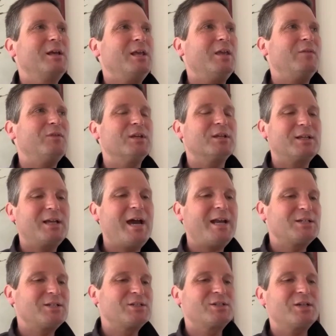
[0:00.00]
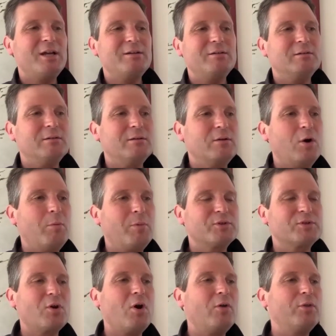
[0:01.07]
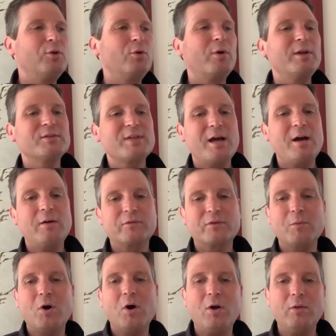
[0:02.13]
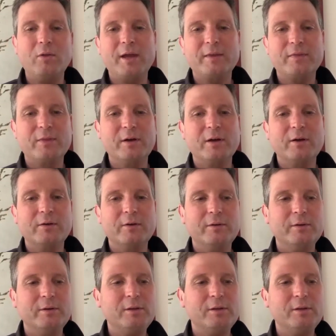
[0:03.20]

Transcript: if you kind of shut almost all the noise out from all like the